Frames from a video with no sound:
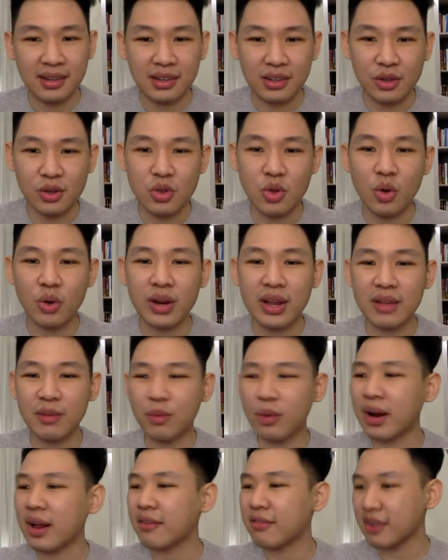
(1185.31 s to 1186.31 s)
You donate
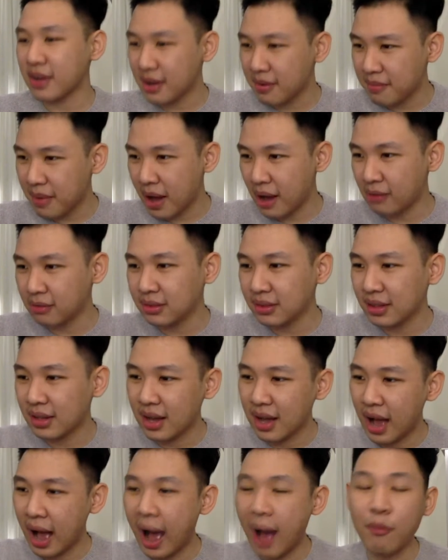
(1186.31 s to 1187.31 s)
whatever amount,
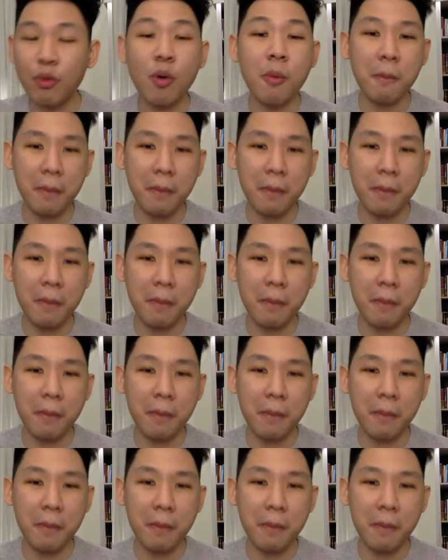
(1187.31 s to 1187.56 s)
I will